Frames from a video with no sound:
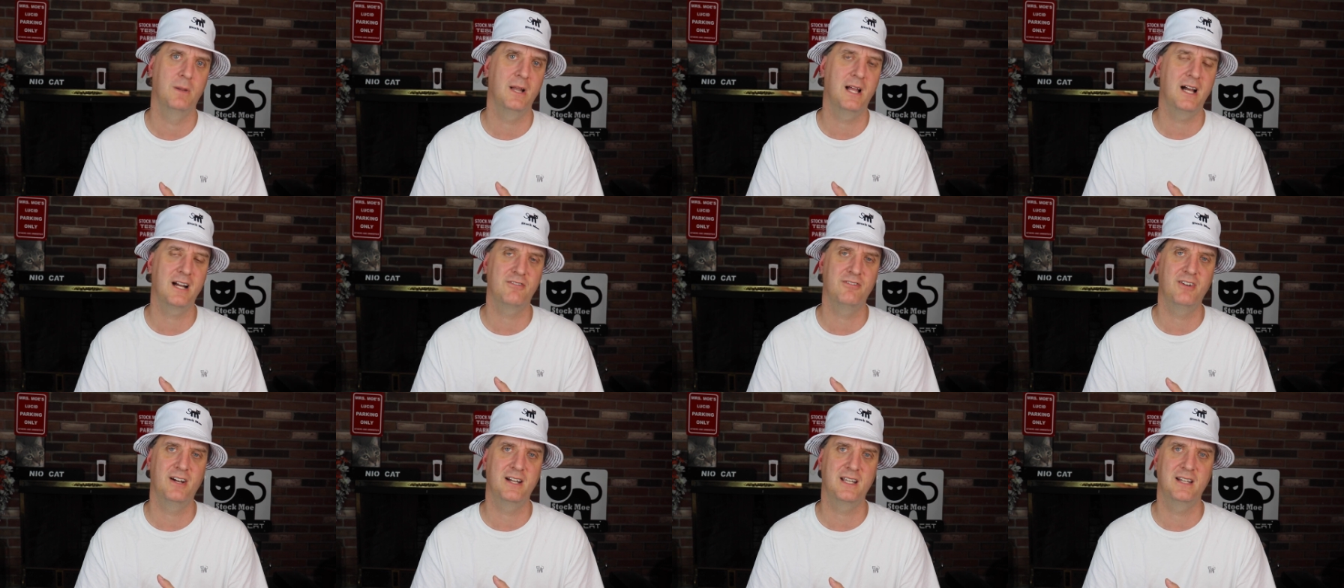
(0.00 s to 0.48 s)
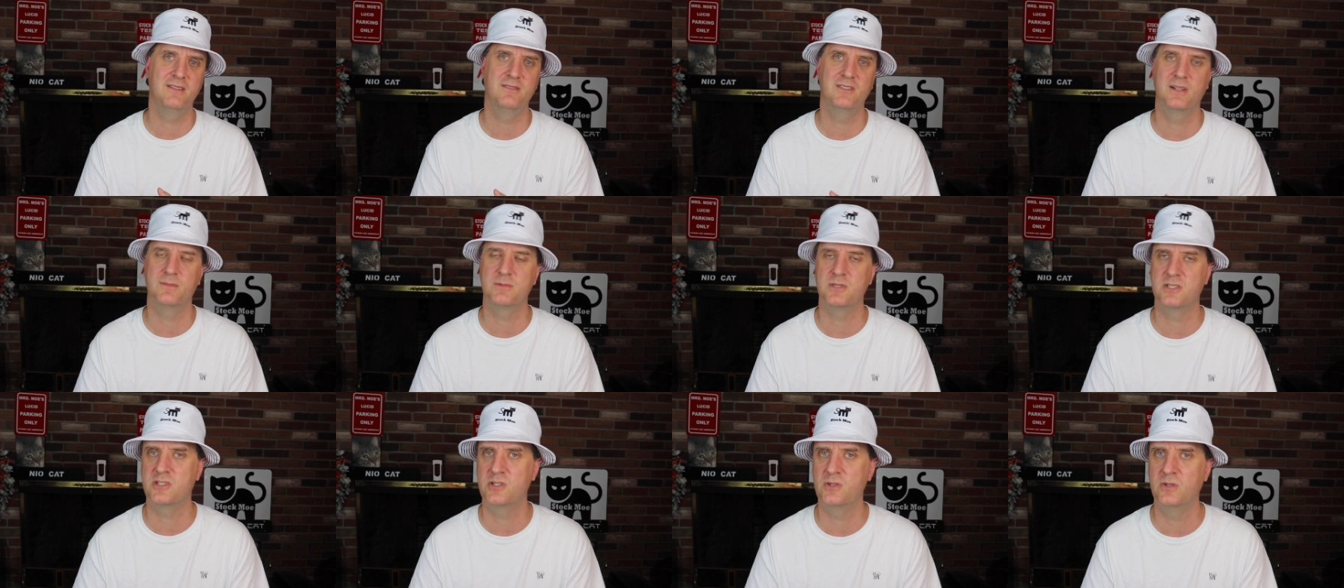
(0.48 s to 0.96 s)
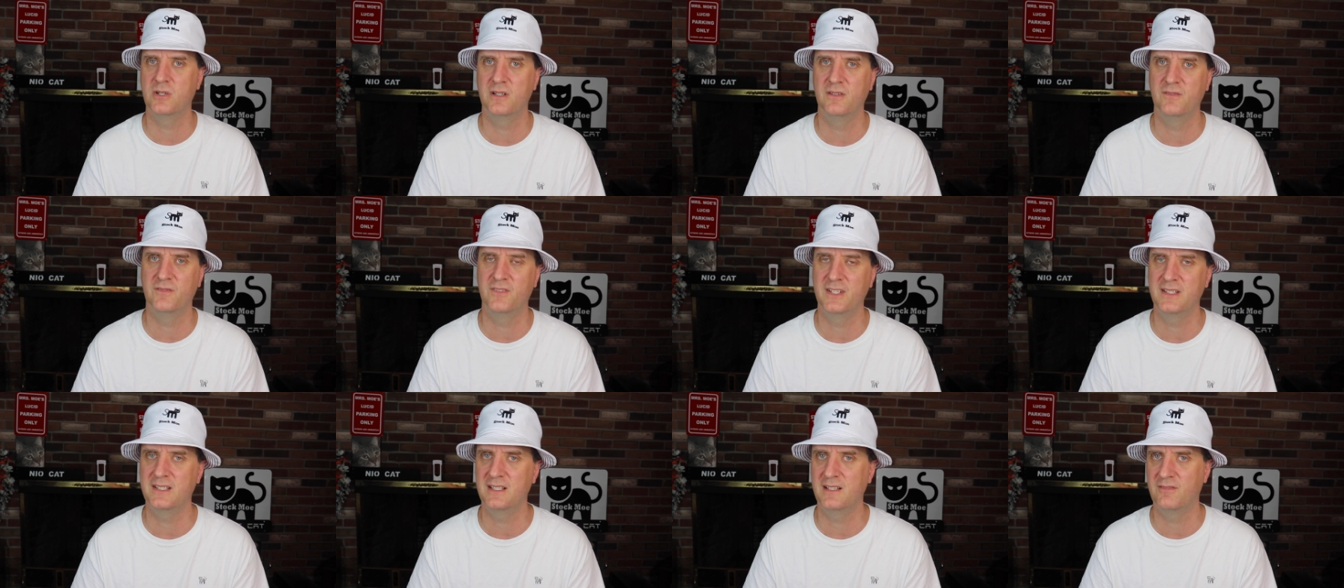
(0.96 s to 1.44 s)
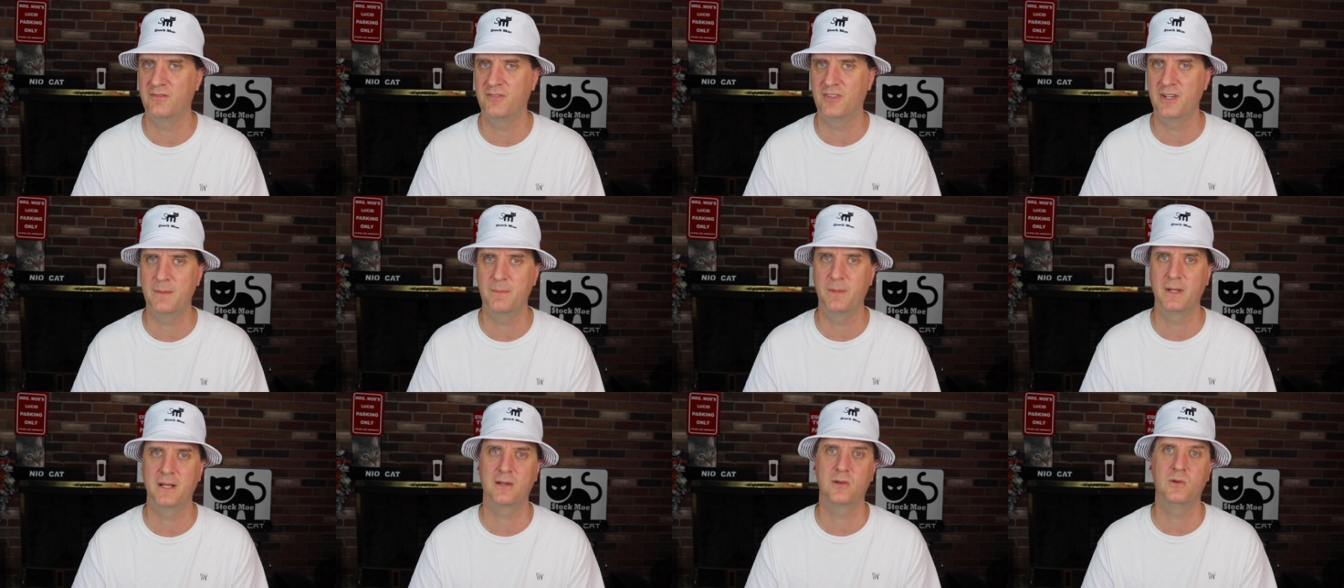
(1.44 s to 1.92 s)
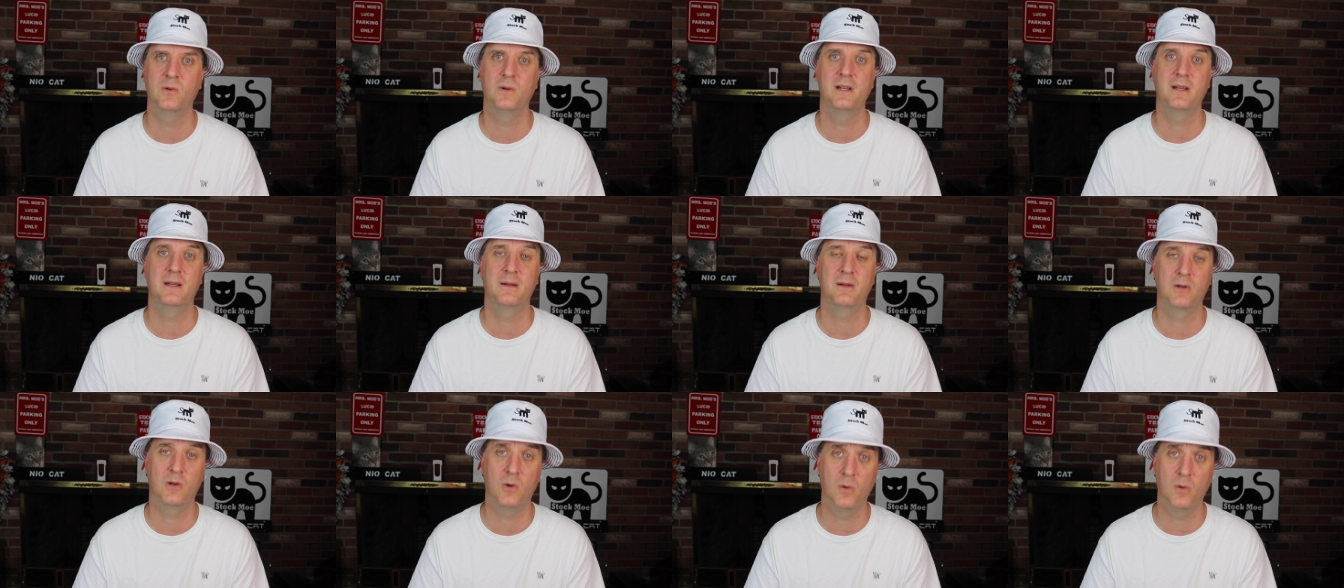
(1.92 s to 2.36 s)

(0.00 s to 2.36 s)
BlockFi giving you up to $250 in free Bitcoin.